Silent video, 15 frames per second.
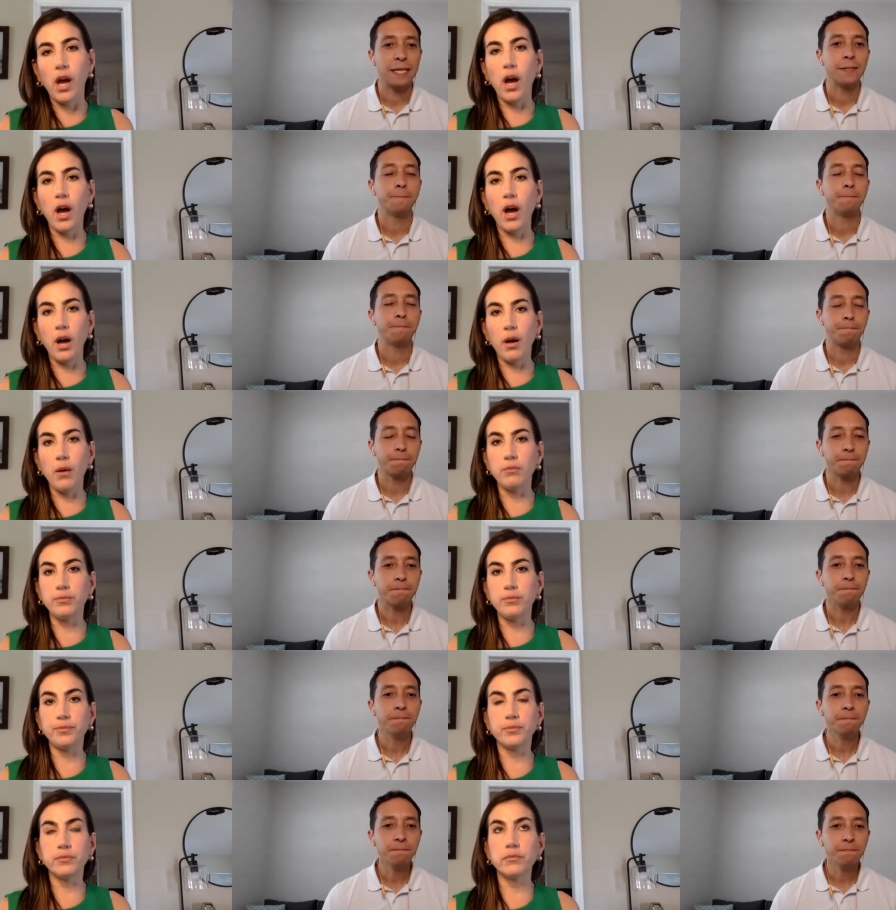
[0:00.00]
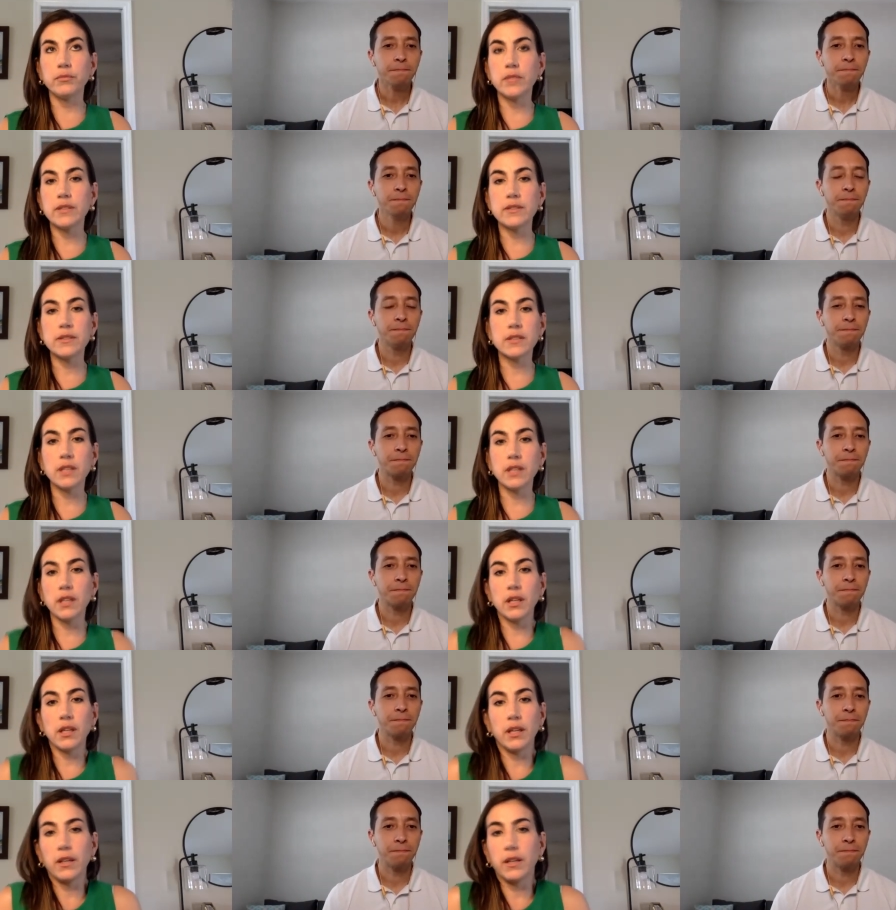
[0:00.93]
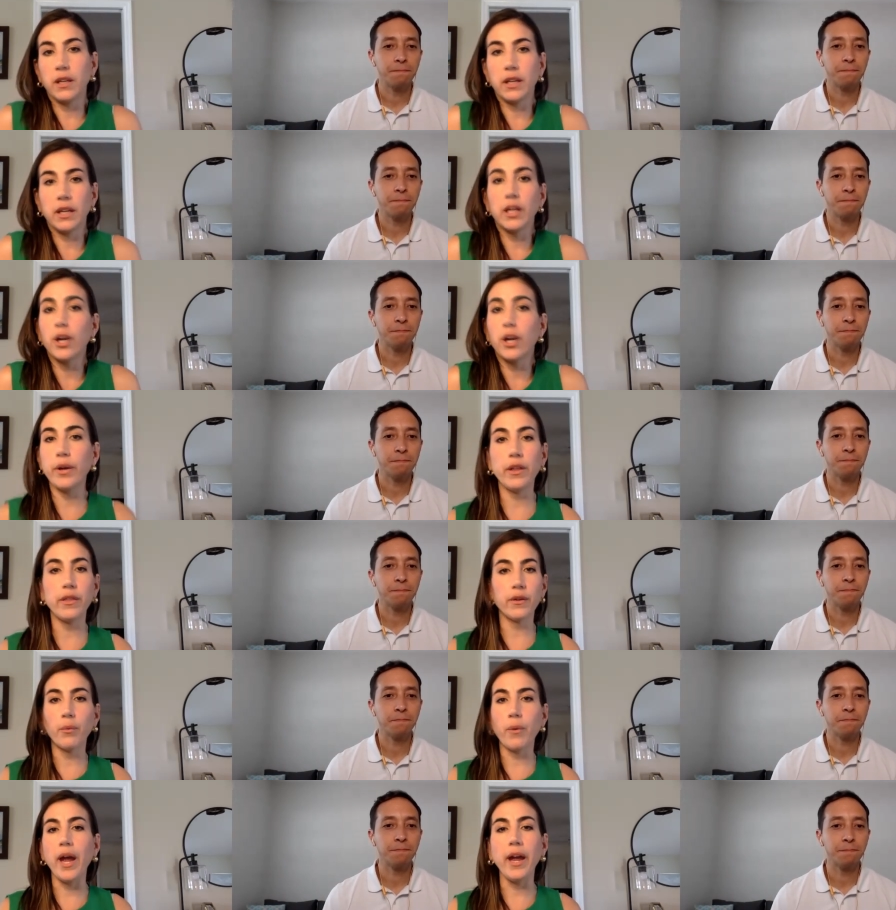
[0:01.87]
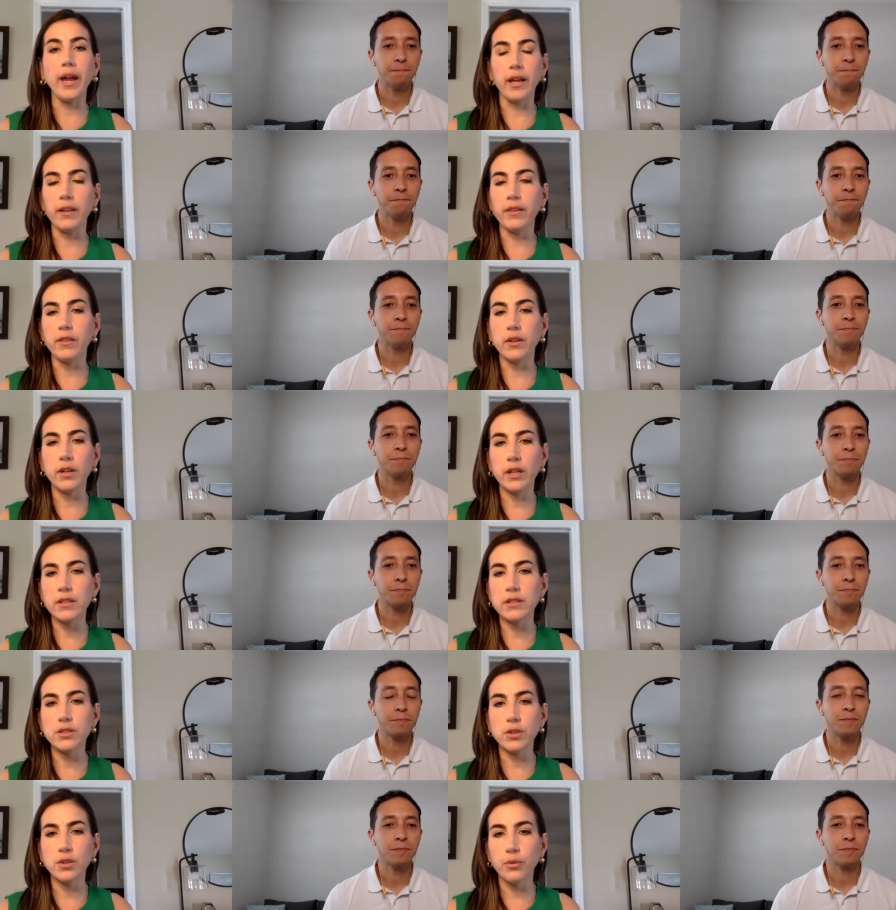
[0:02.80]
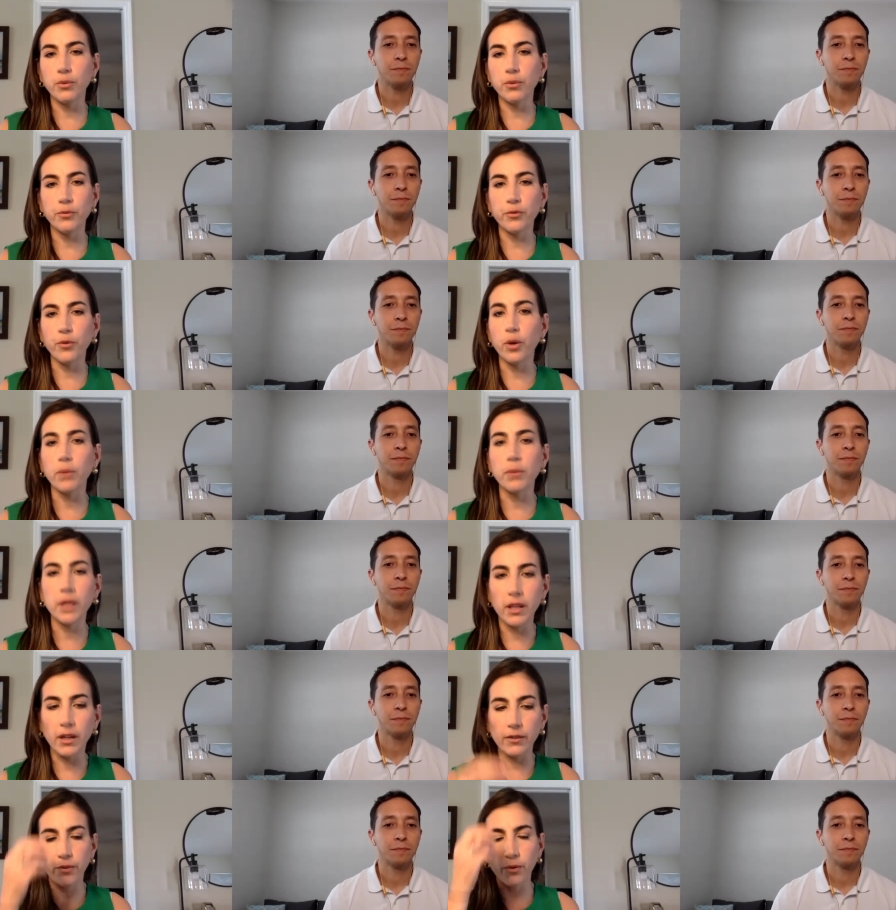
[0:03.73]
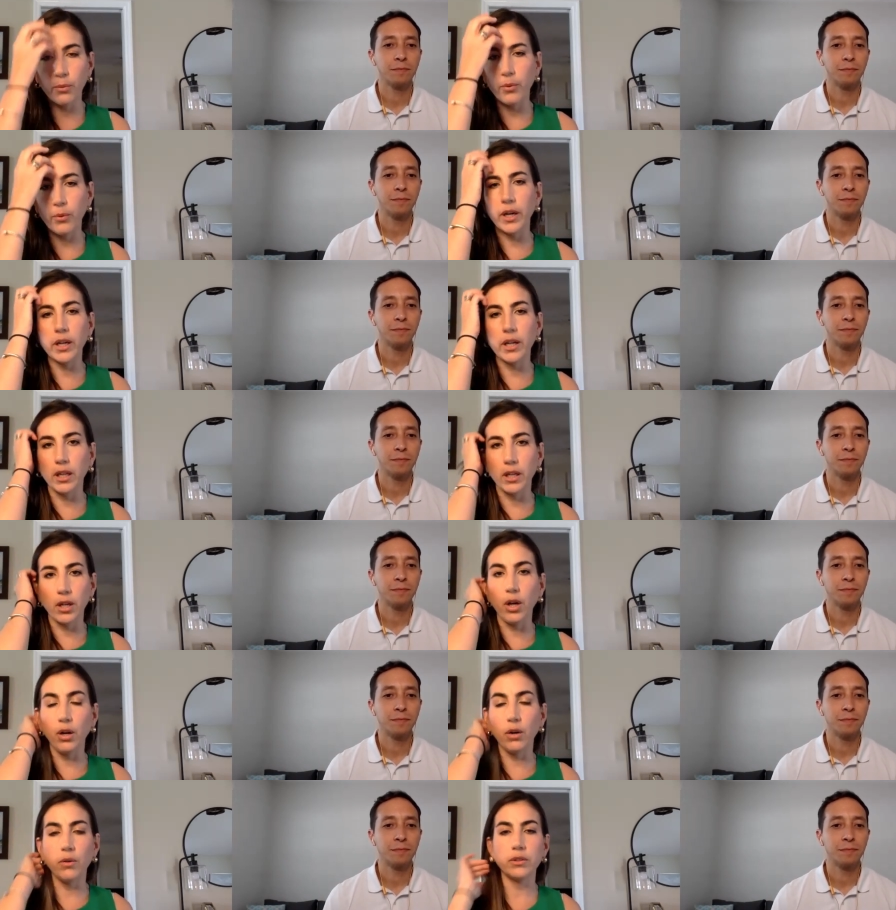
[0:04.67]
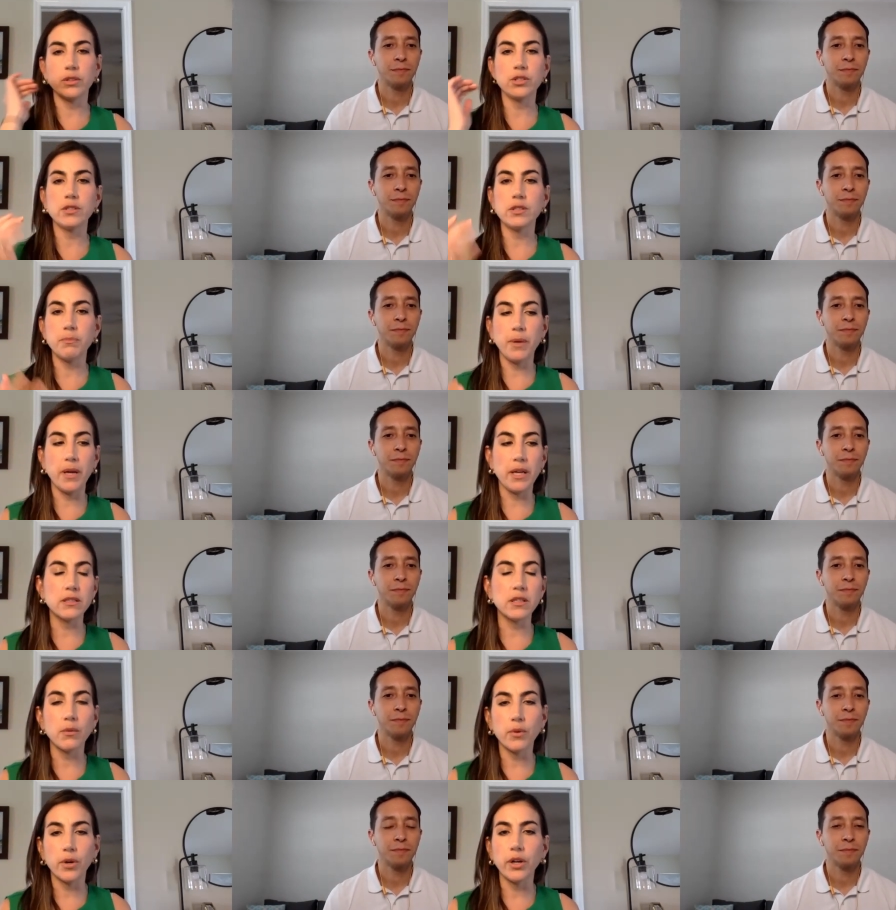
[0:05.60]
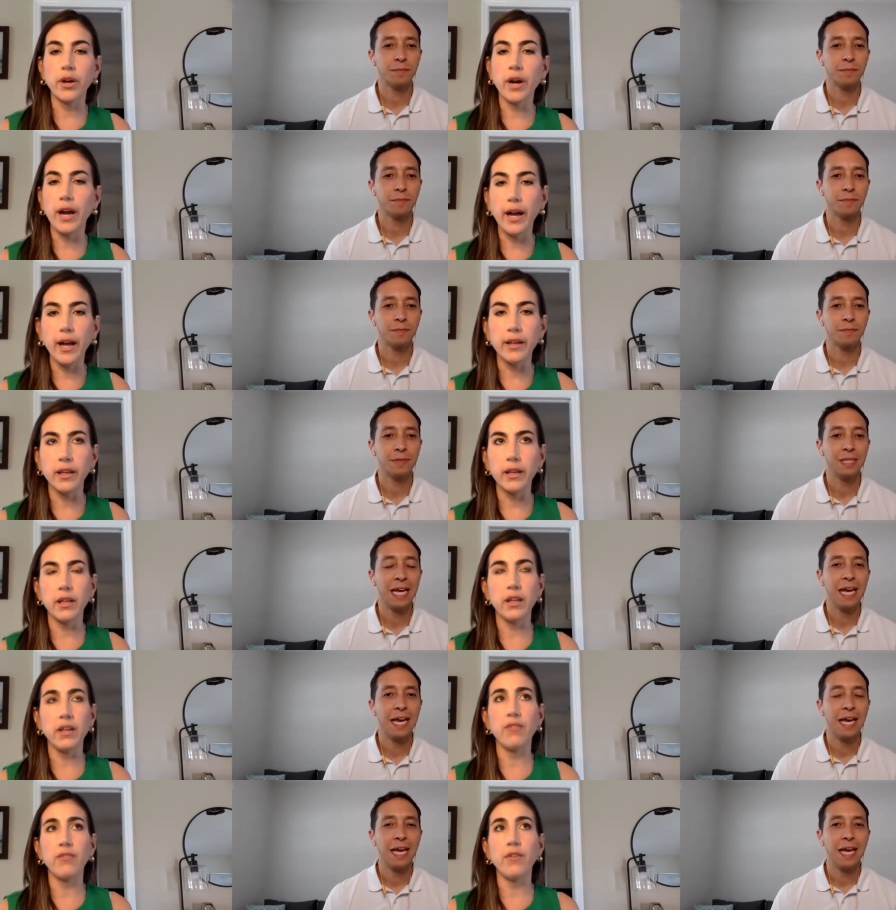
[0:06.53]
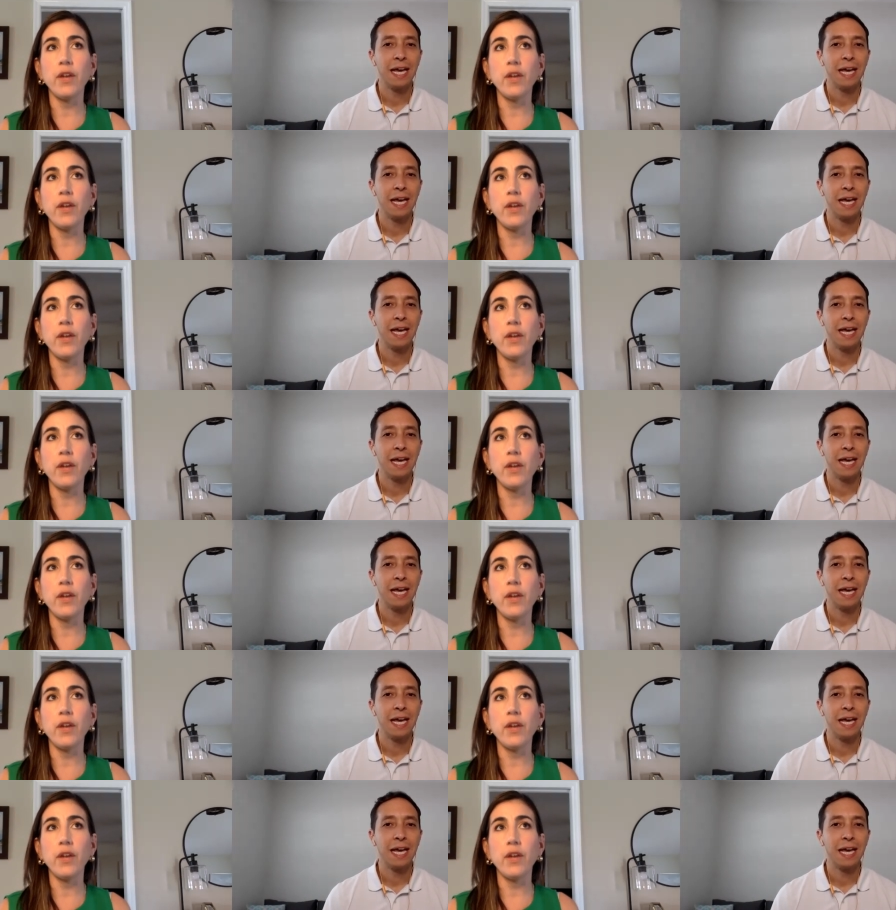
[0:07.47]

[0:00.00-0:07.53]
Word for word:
Speaker 1: um, this is gonna it, it, can go either way there is no formula for where it can go it just depends on where you're at and if